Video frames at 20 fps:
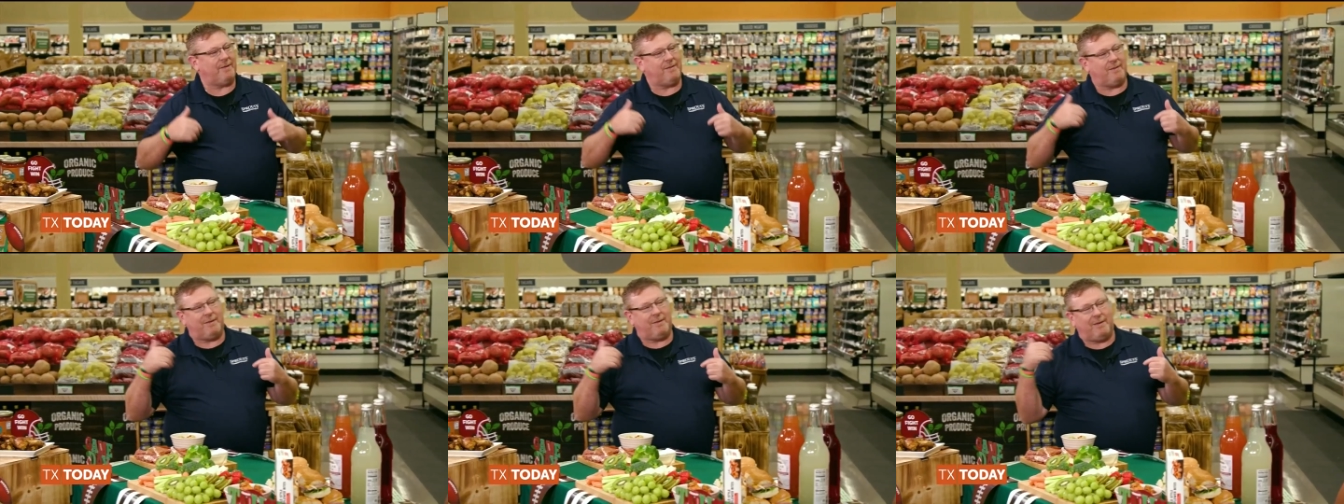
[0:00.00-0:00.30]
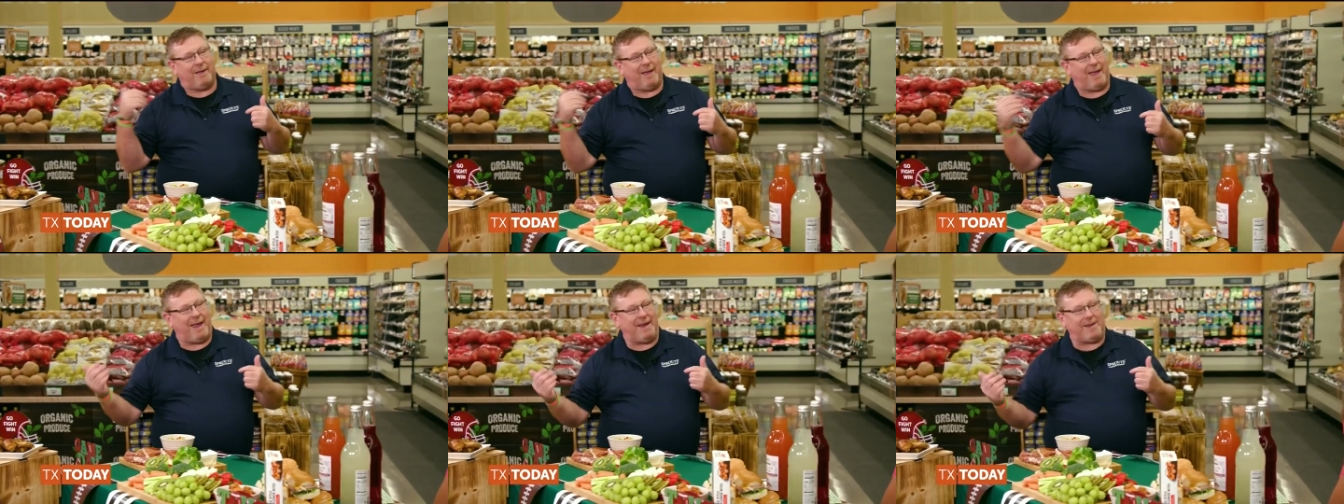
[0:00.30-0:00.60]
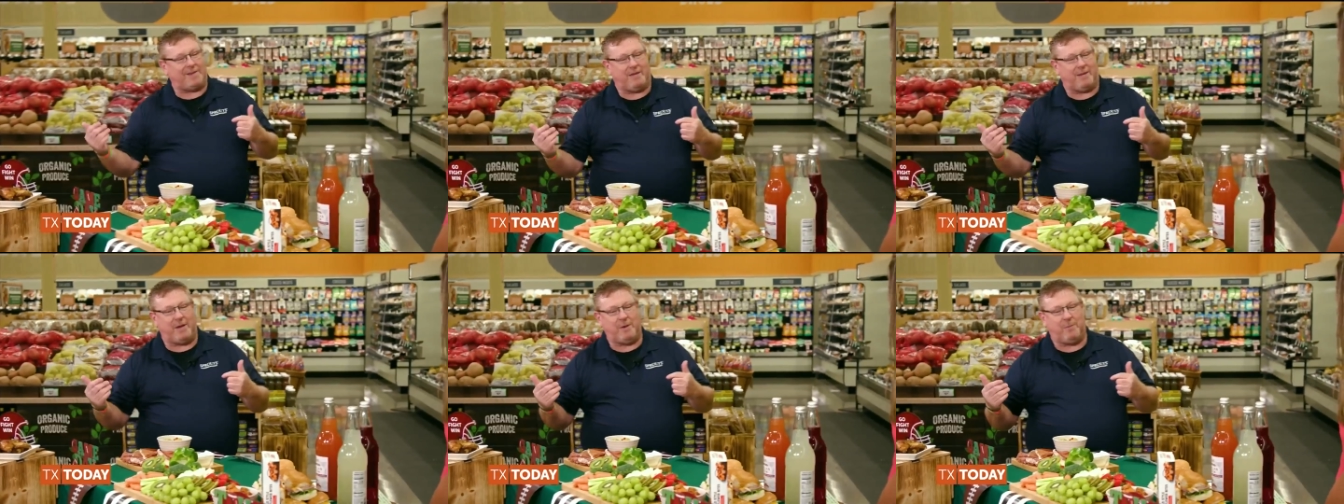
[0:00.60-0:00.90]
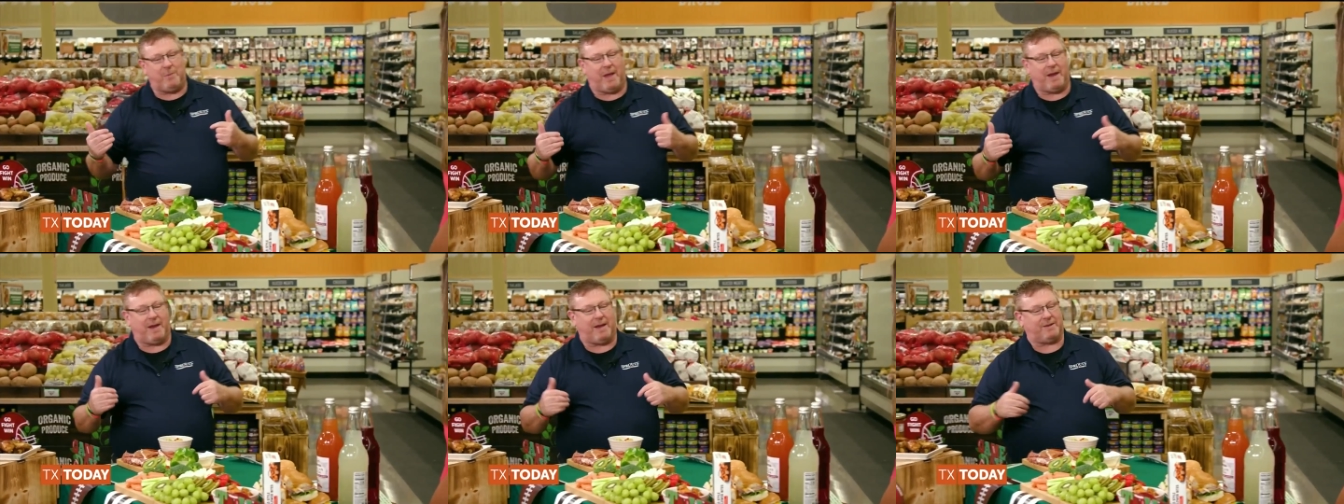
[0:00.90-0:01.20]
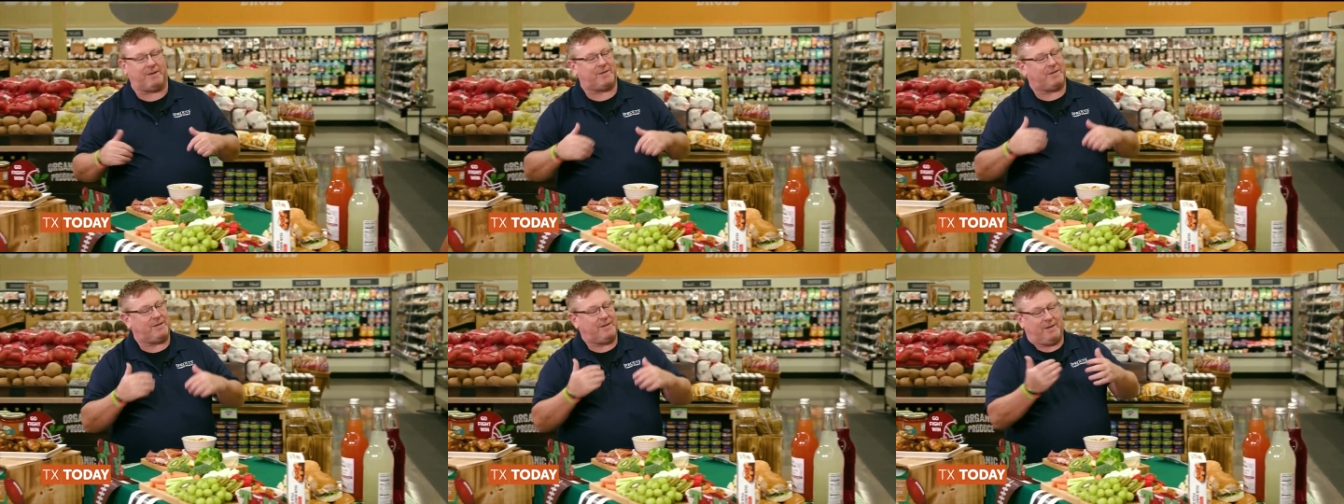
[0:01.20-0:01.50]
mm -hmm. 18
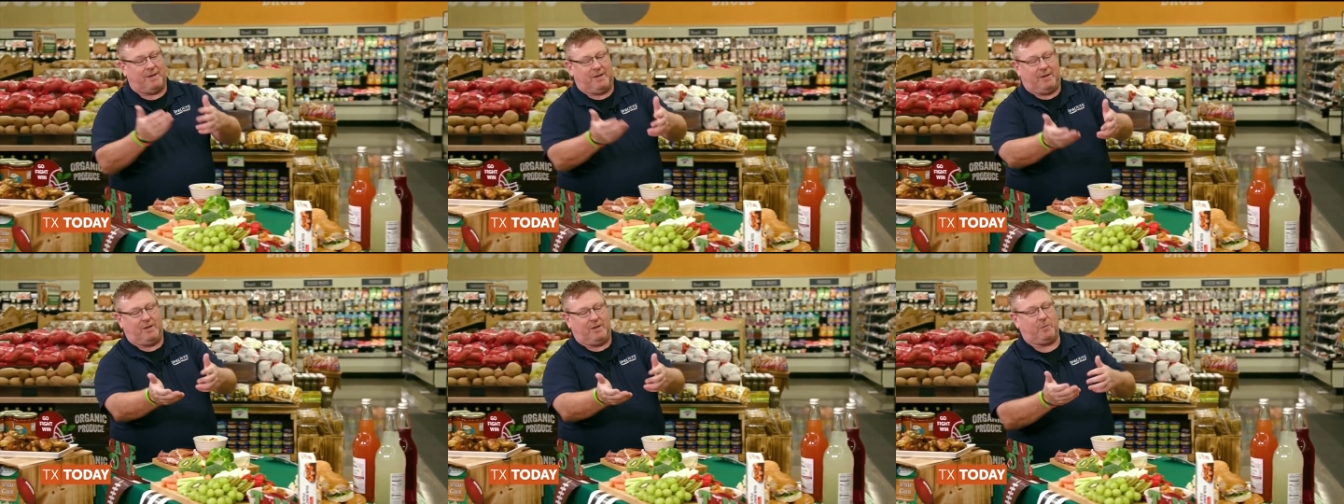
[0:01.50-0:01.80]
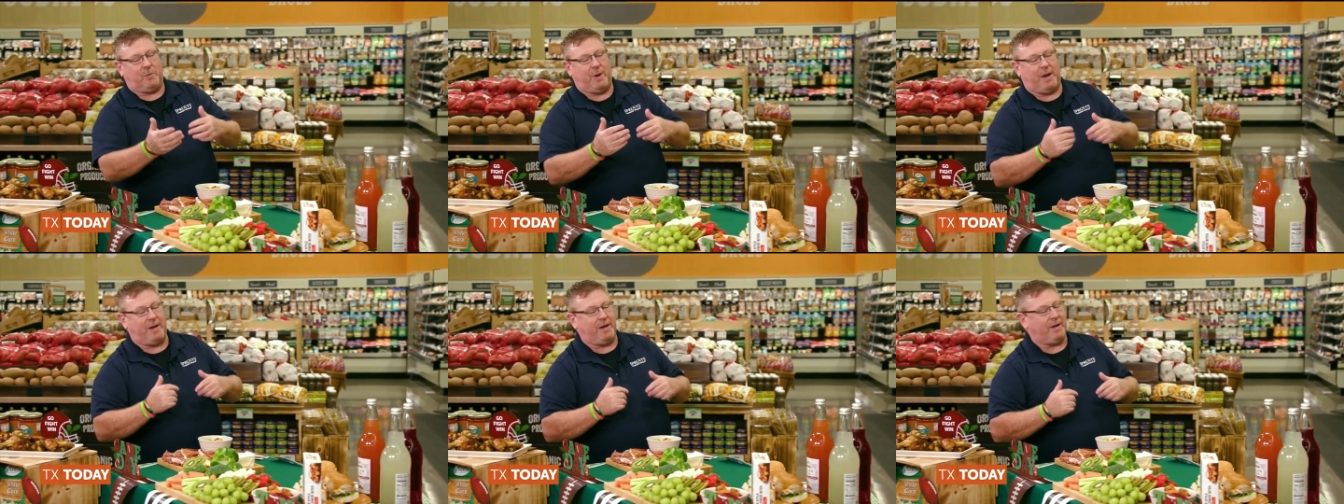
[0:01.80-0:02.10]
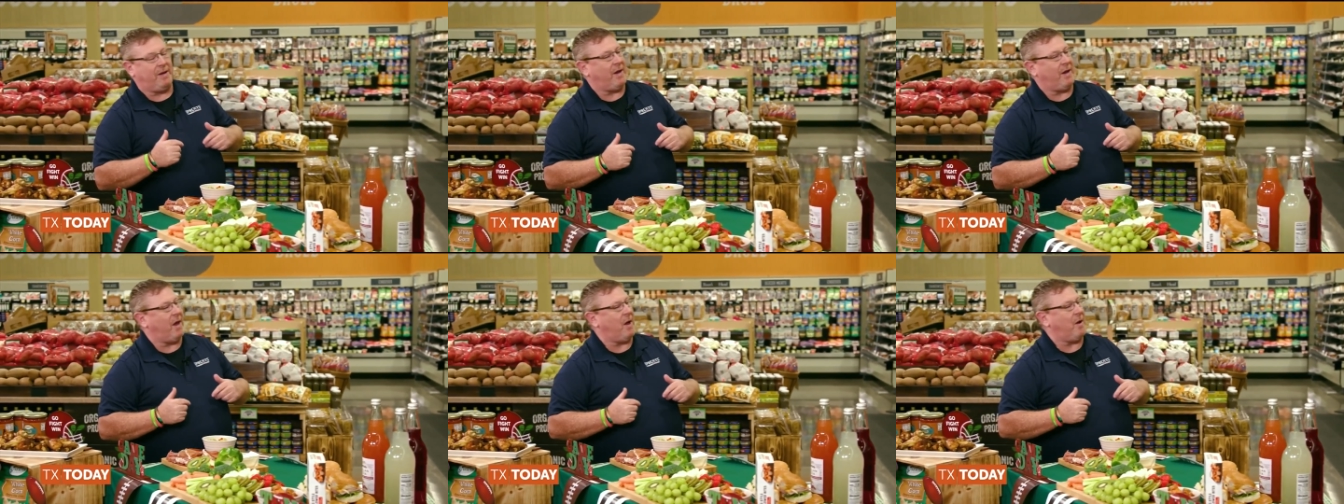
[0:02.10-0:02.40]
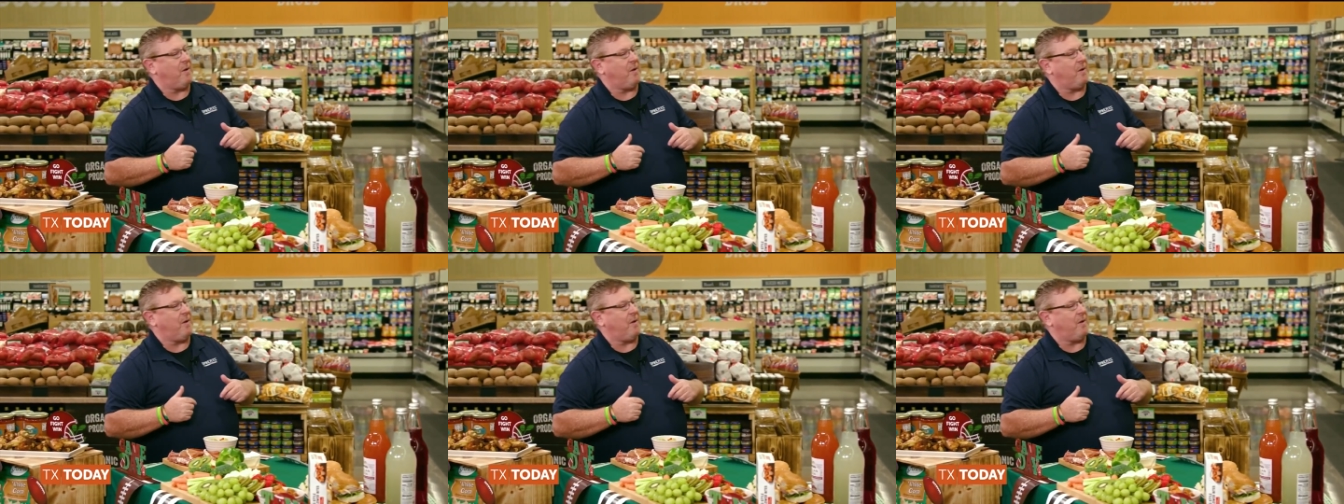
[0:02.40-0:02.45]
minutes. You're ready to